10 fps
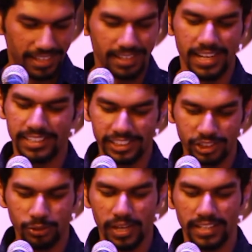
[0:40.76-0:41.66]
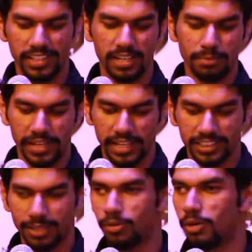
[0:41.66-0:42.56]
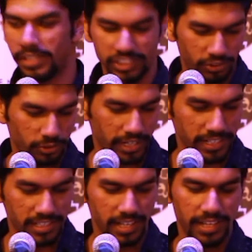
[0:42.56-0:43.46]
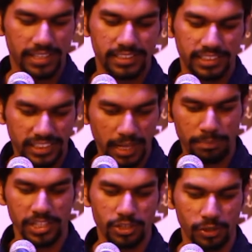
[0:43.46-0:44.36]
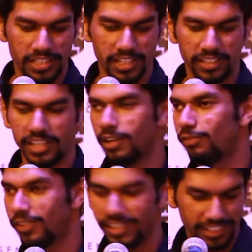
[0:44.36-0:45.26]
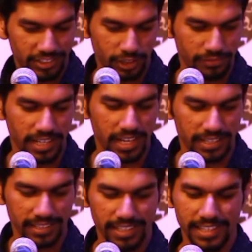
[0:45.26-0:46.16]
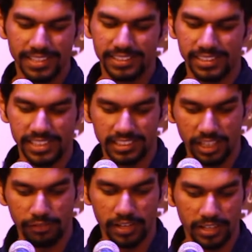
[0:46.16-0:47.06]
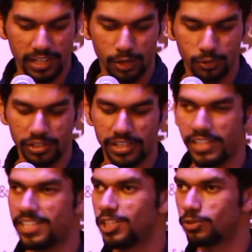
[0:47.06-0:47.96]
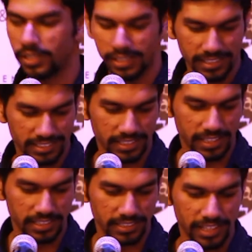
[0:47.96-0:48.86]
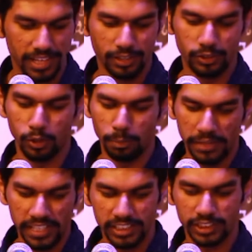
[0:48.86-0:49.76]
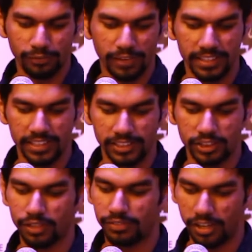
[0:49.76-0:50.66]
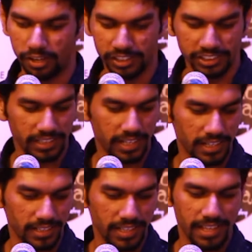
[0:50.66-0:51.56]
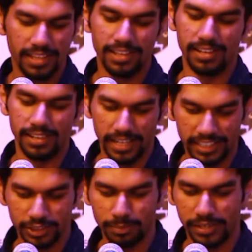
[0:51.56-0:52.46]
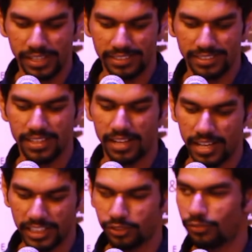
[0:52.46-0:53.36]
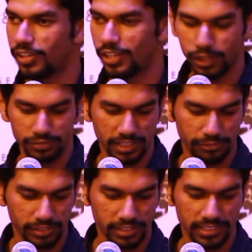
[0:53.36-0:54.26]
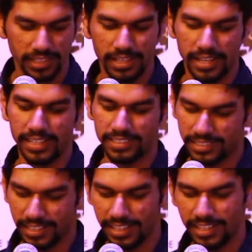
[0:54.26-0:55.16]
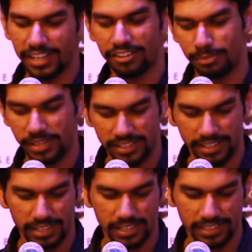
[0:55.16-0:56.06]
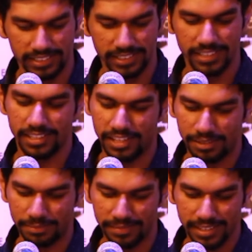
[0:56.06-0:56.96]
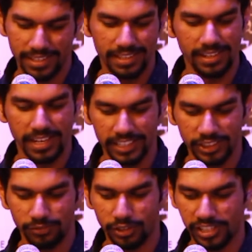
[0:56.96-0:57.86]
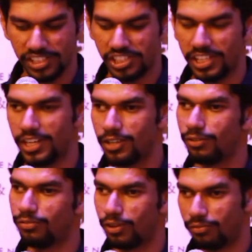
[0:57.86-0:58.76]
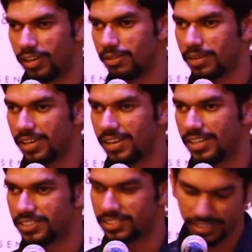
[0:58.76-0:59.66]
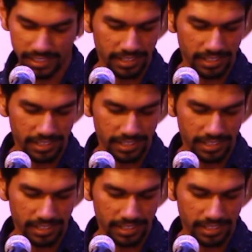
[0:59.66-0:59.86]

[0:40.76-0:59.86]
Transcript: Let us together embrace a moment's thread, step into eternal infinities of dark, see silver crown greeting twinkling stars through pierced feathers of the Lord's star. Let us breathe the last fairy of zephyrs and sink our beating hearts. Come, let us walk in shade for one mile last.